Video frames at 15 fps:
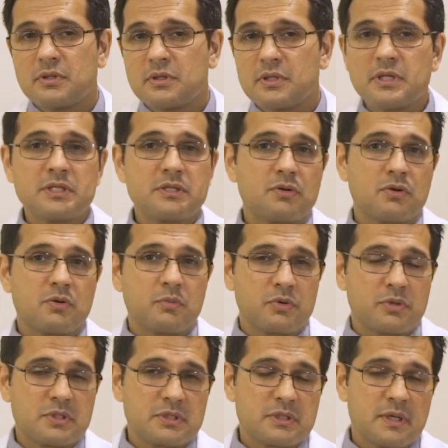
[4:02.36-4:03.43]
these
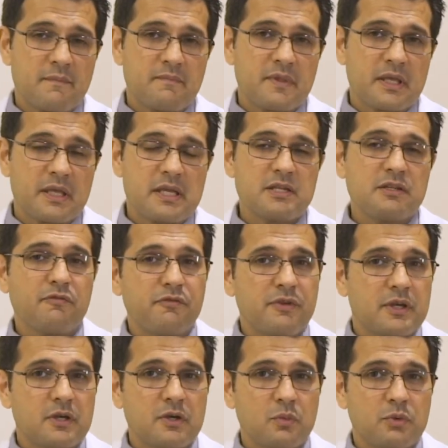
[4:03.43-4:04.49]
hormones interfere